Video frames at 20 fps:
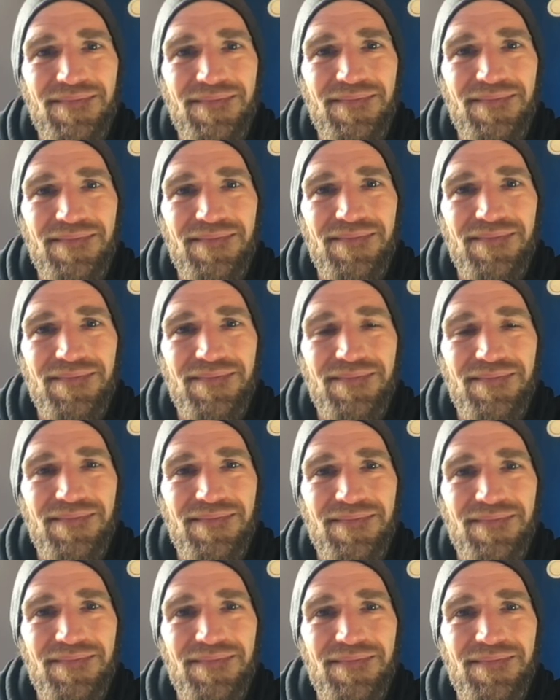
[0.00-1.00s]

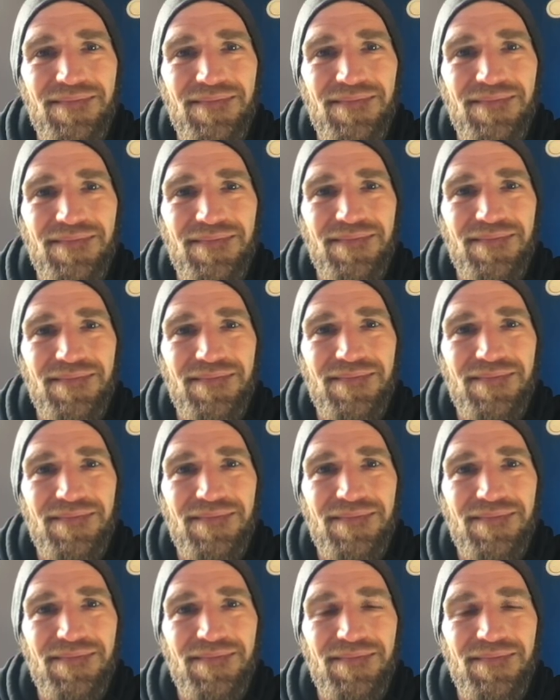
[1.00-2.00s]

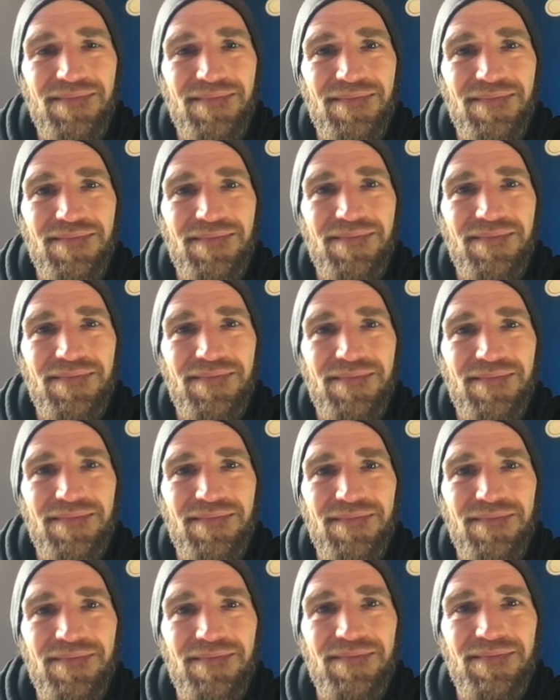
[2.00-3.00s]

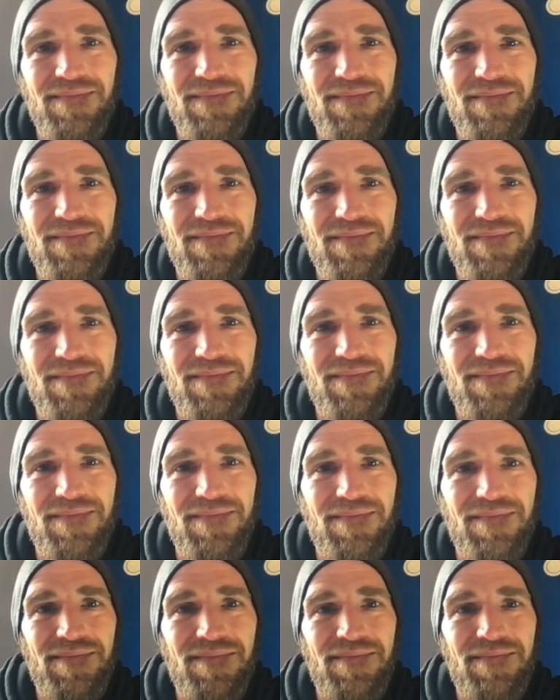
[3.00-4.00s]

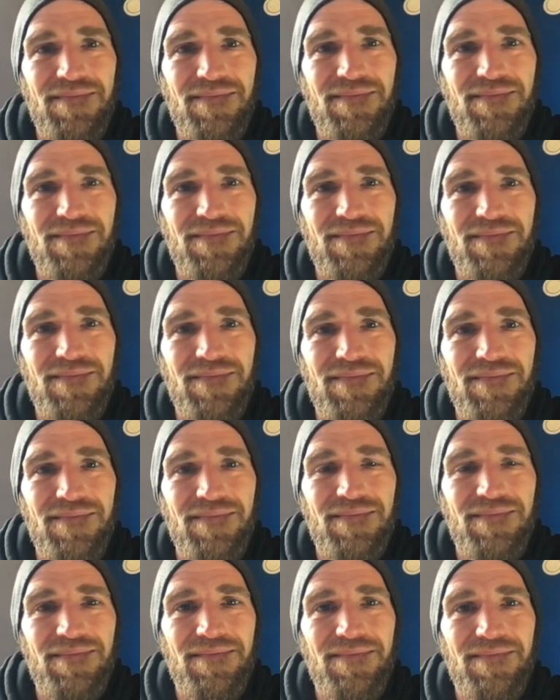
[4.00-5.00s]

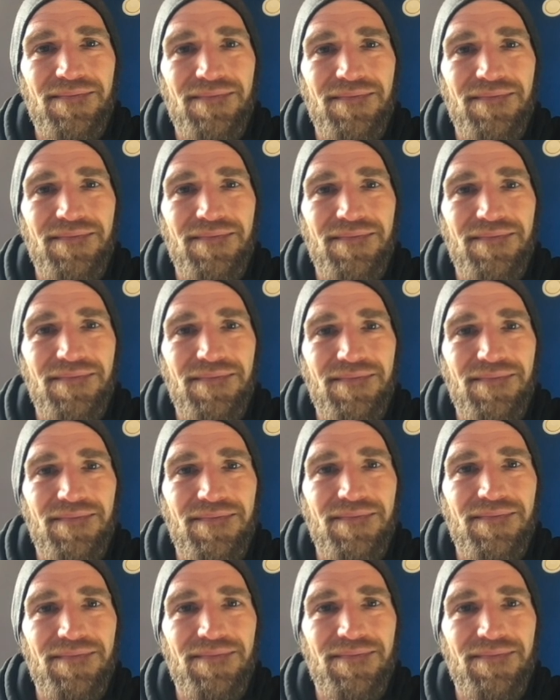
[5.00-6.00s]

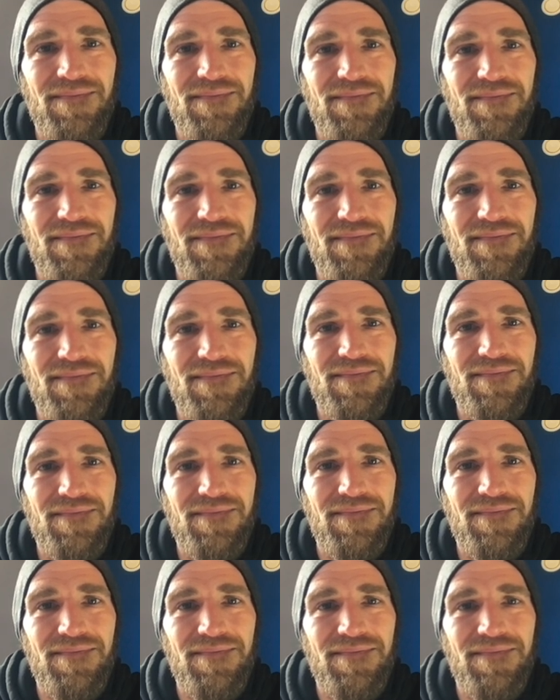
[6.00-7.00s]

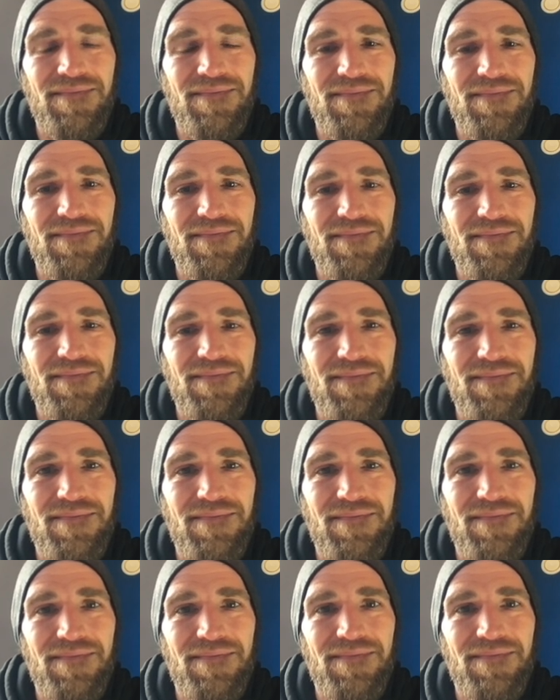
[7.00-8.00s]
This person isn't speaking.